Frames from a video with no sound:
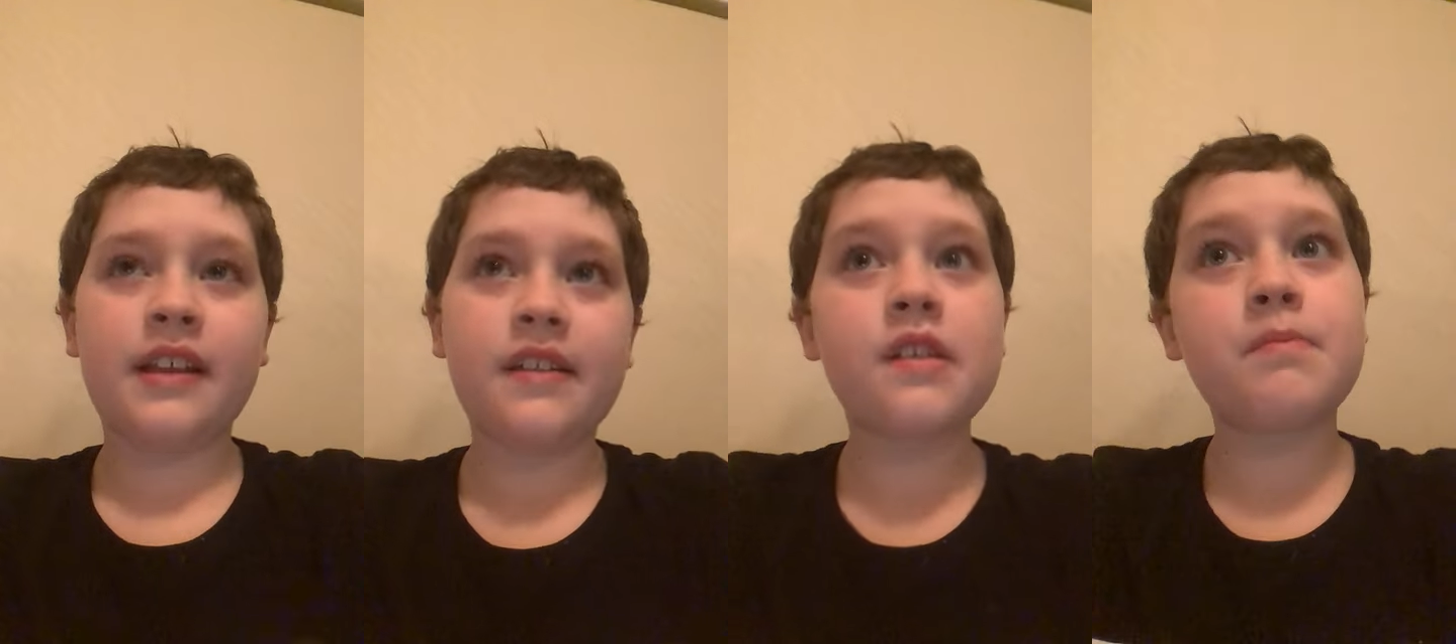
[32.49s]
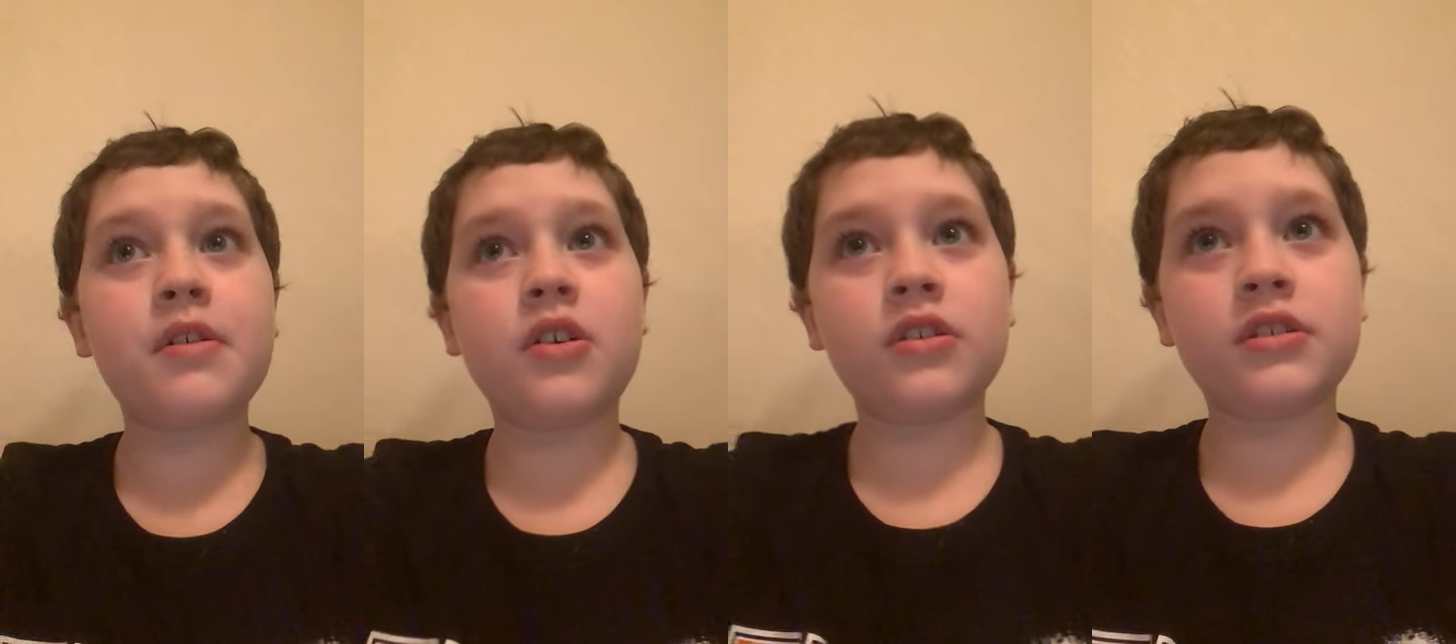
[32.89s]
This is
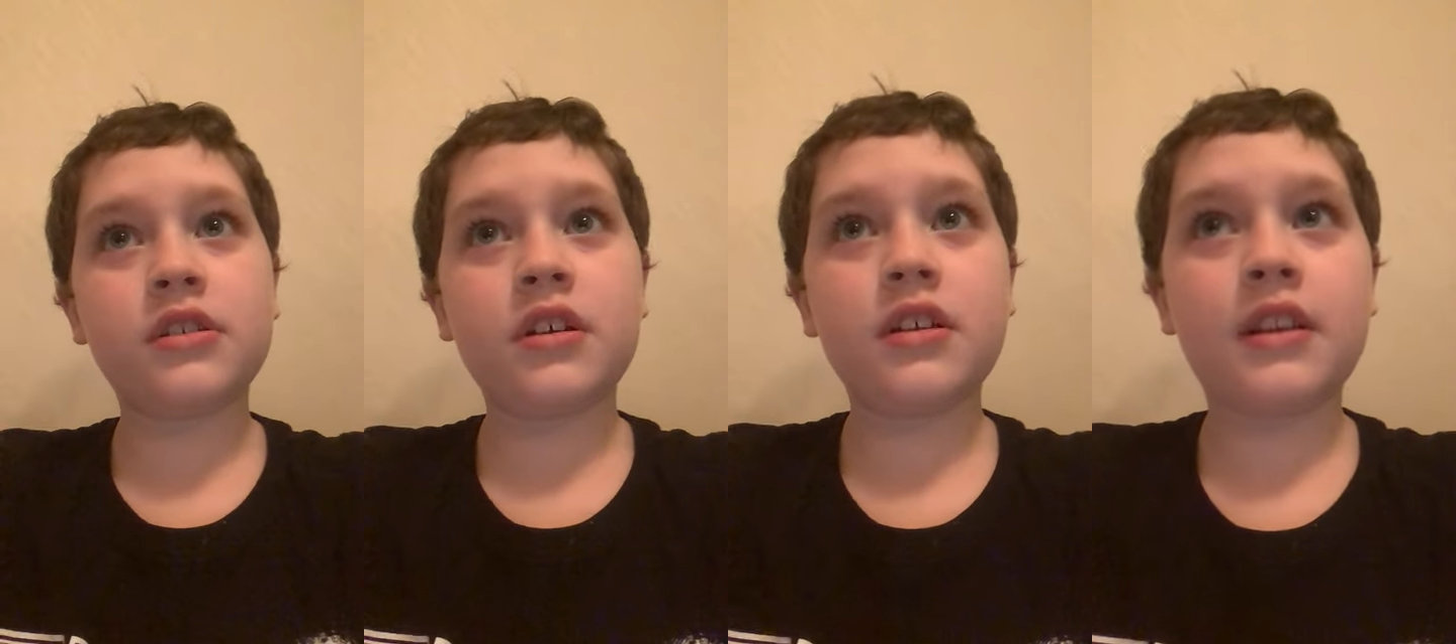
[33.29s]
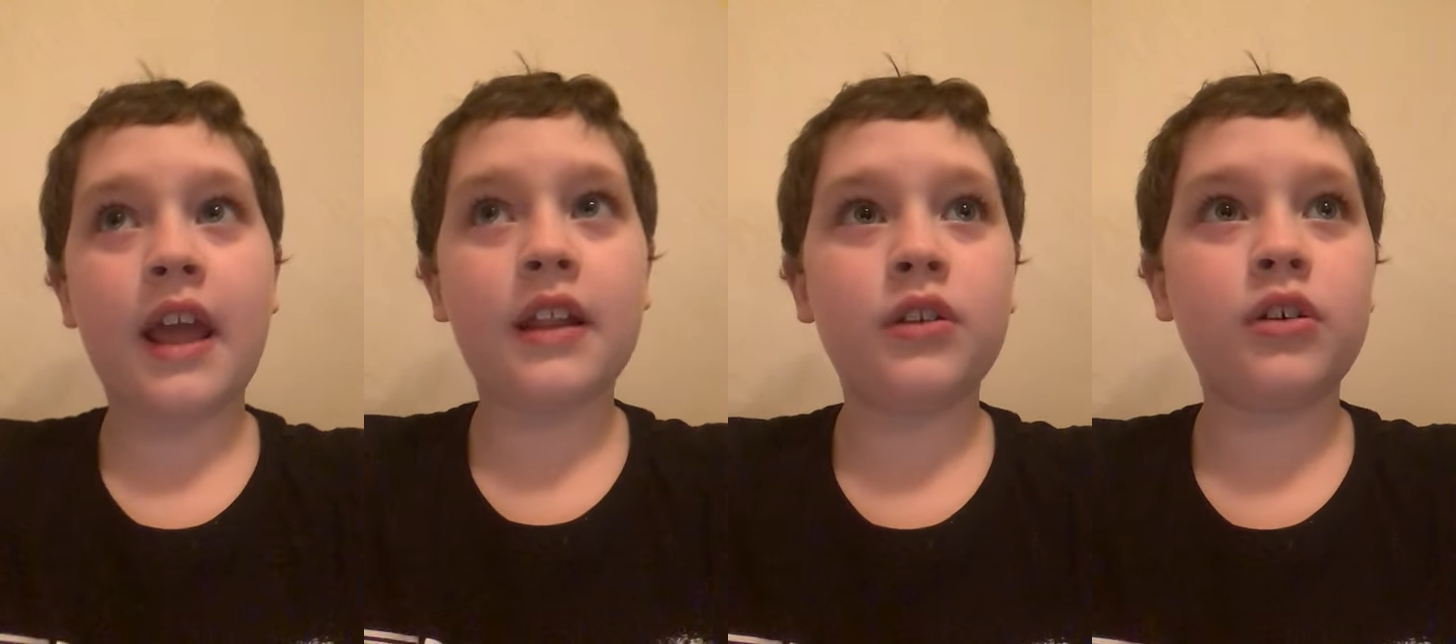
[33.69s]
because
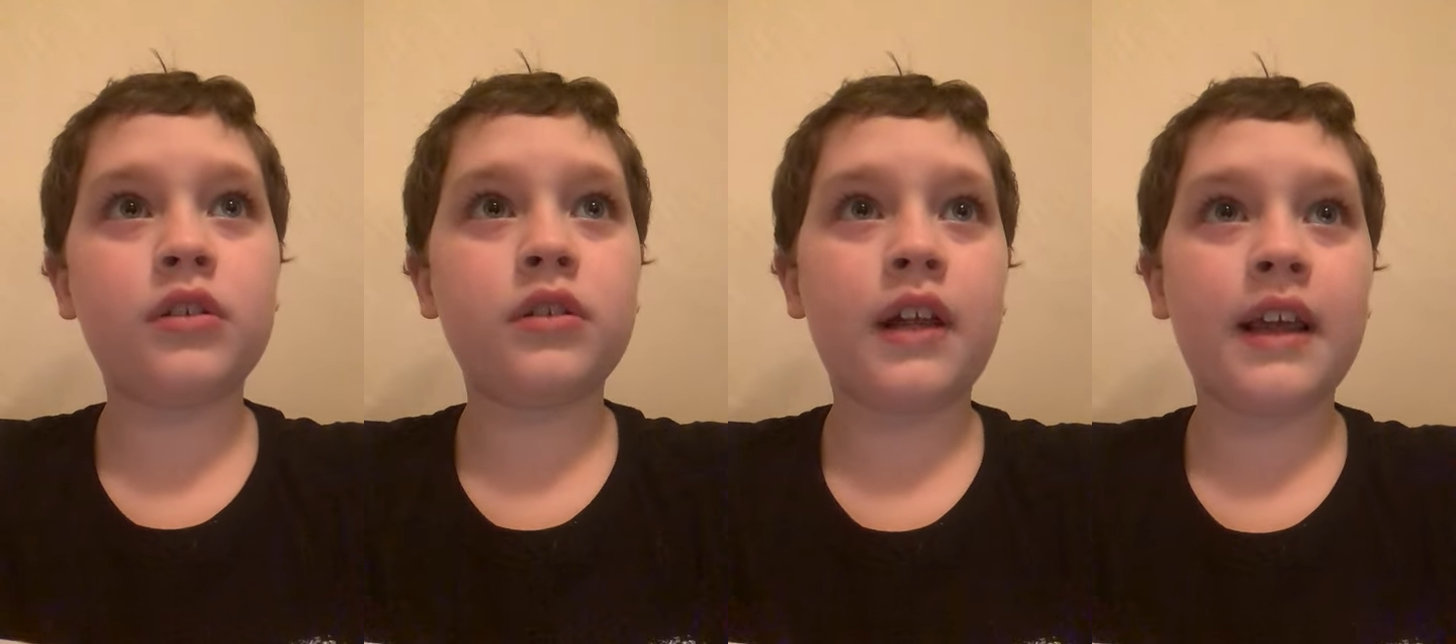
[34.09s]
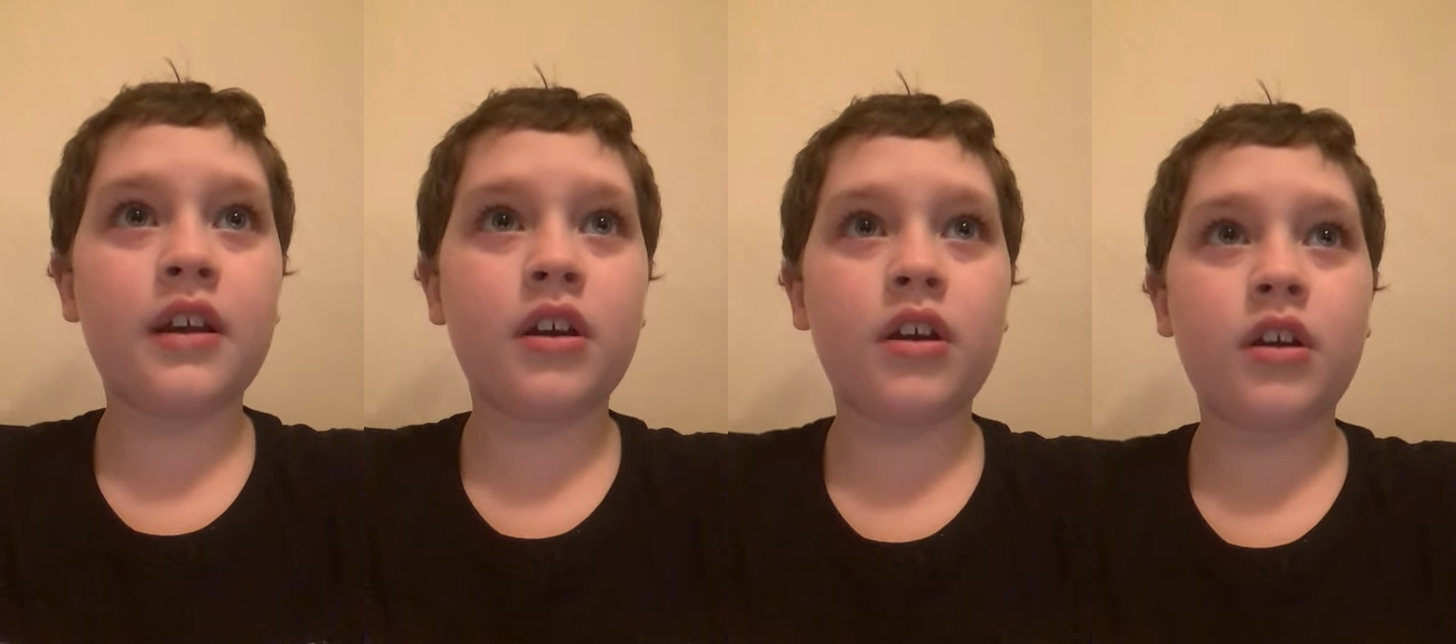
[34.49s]
they look
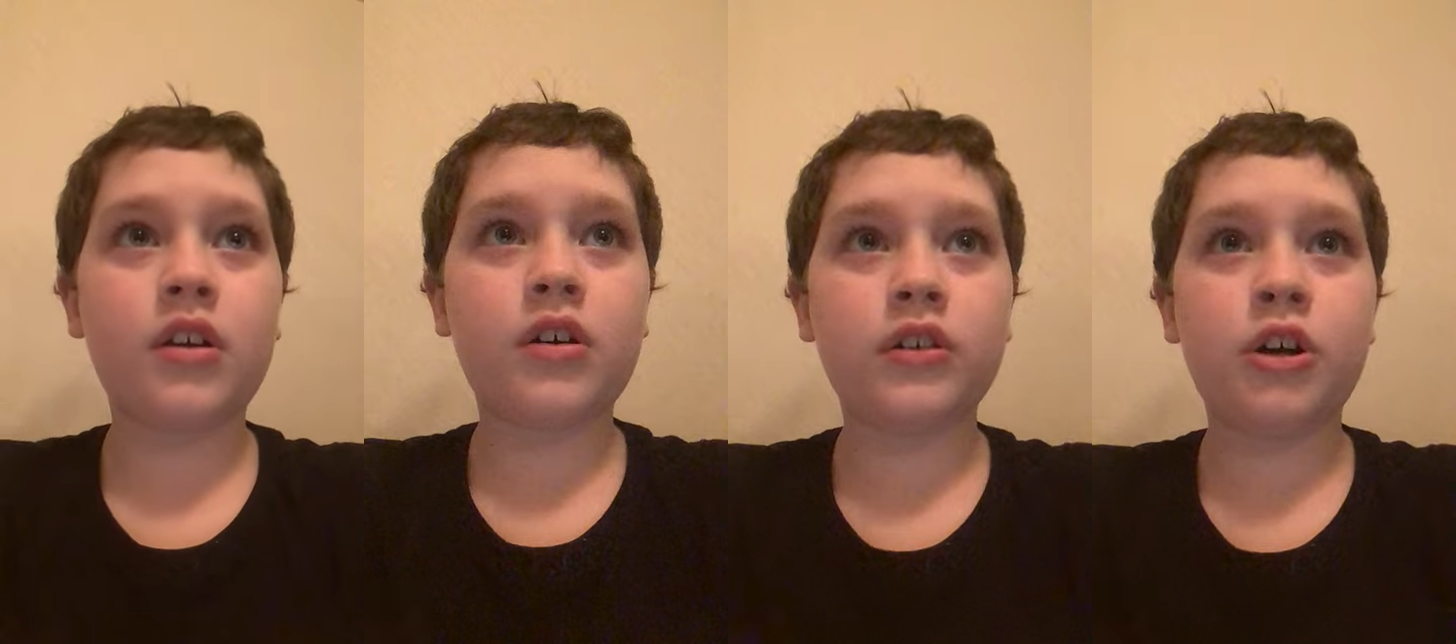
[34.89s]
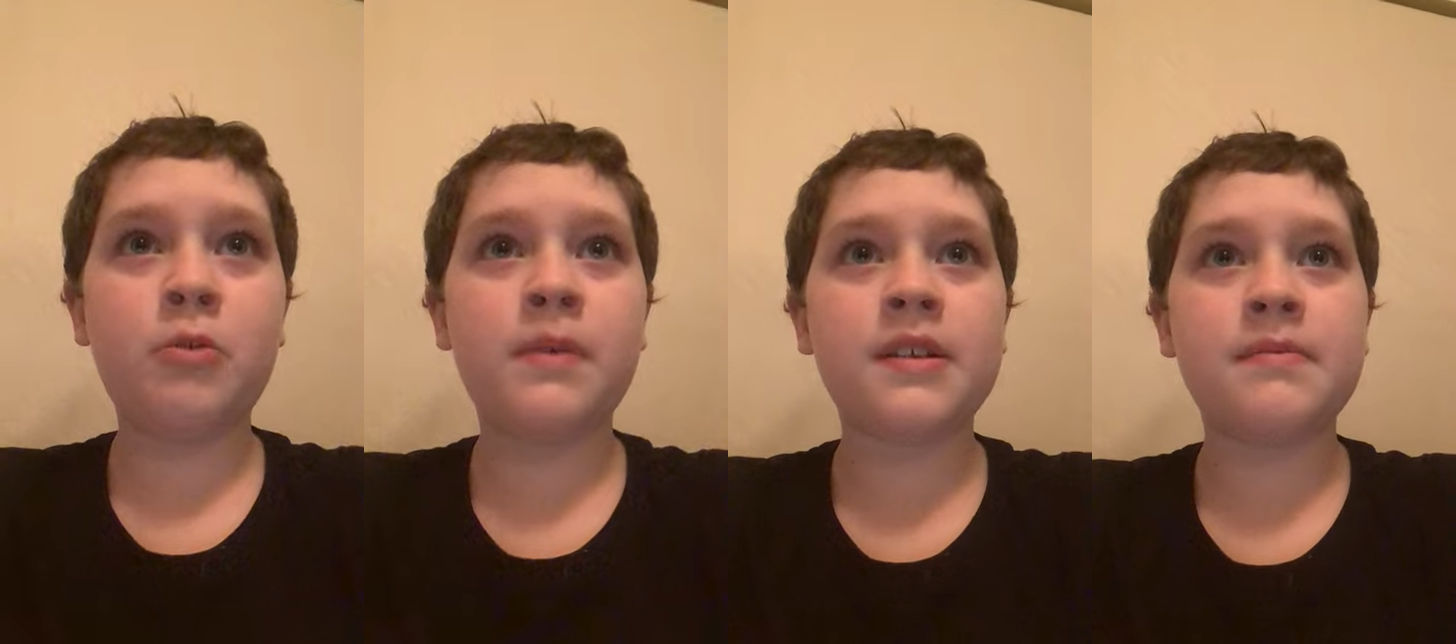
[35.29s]
like
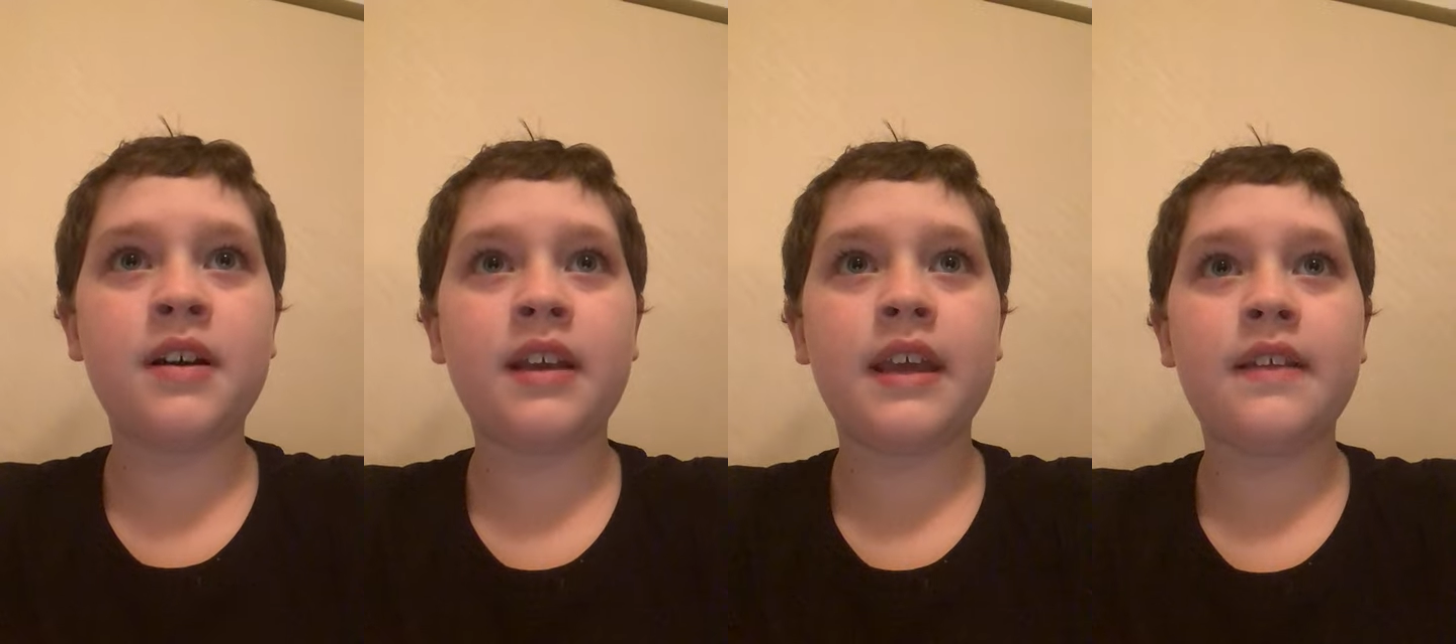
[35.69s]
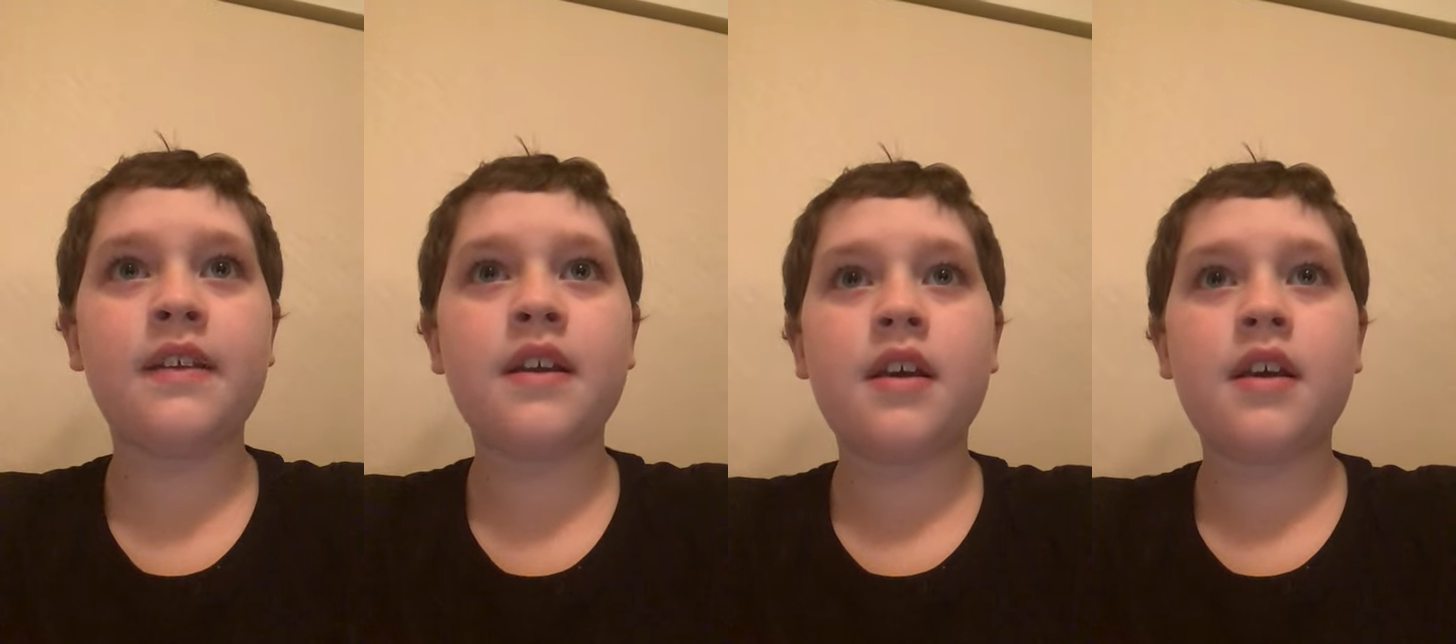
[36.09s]
colobus monkeys.